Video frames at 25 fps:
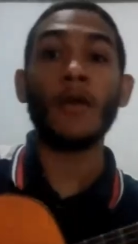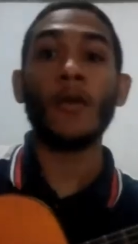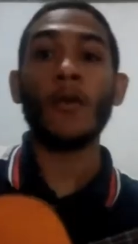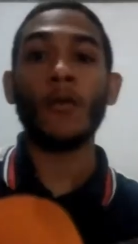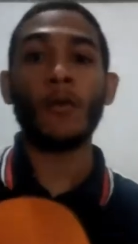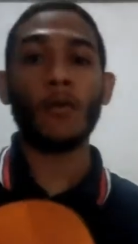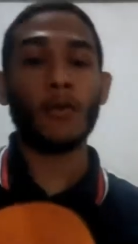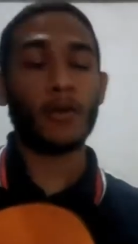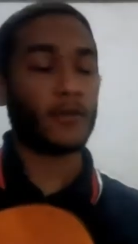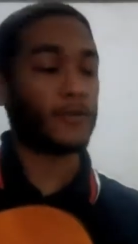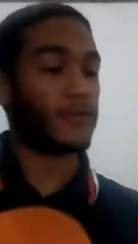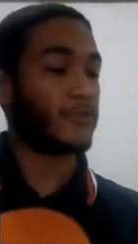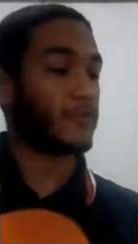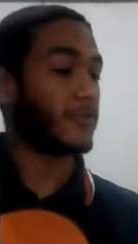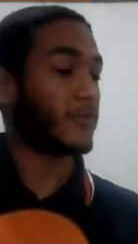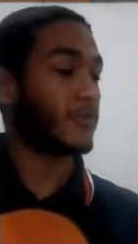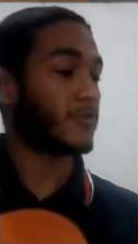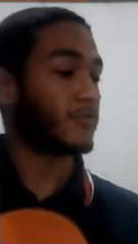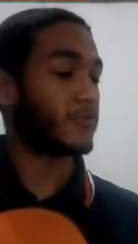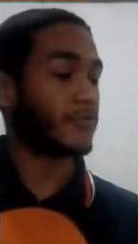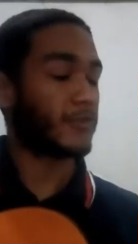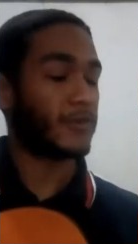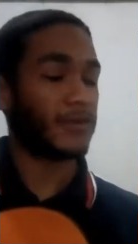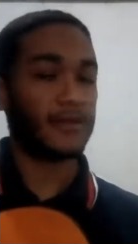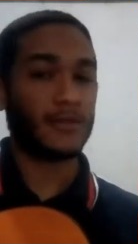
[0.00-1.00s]
Once the
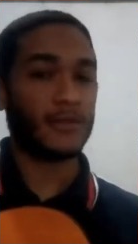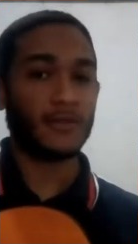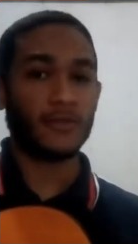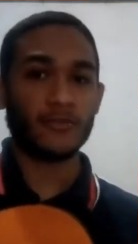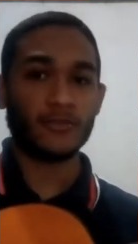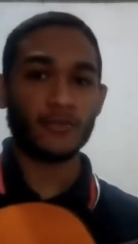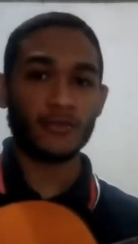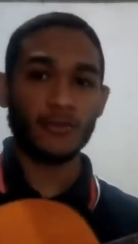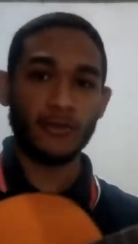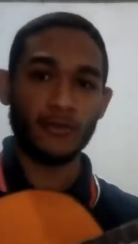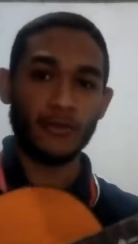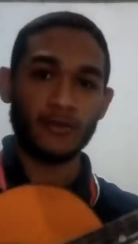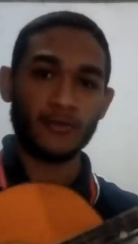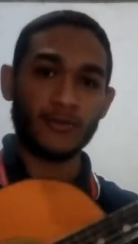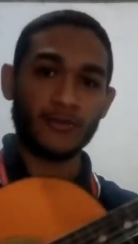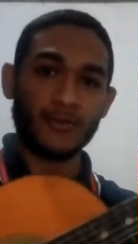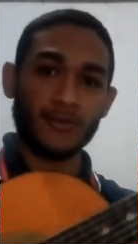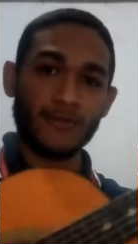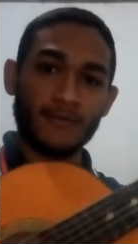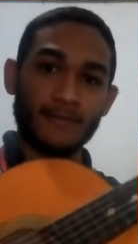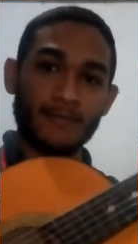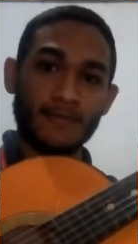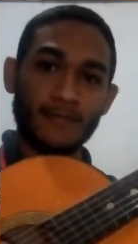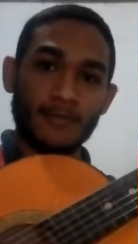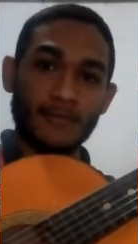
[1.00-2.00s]
string is
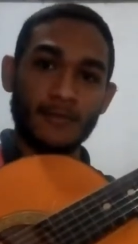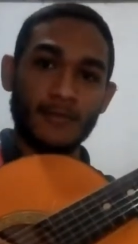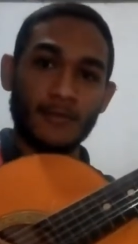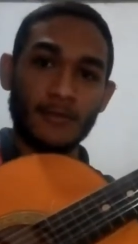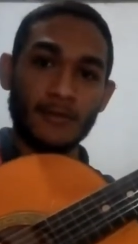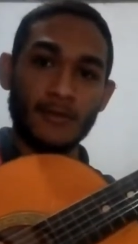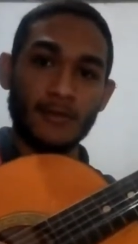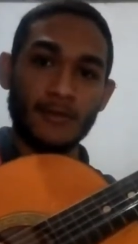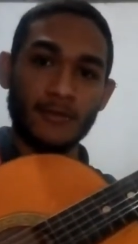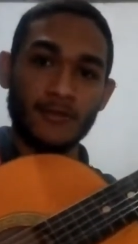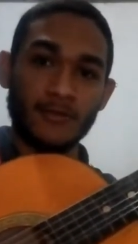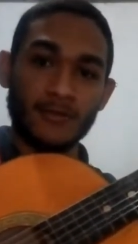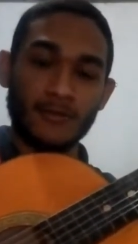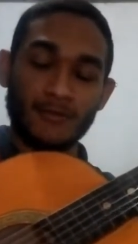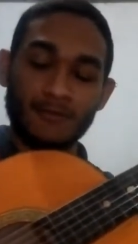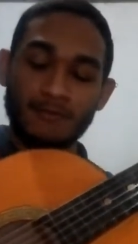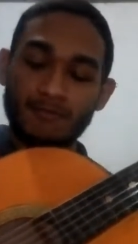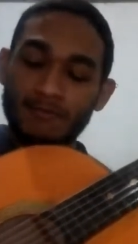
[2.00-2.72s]
loosened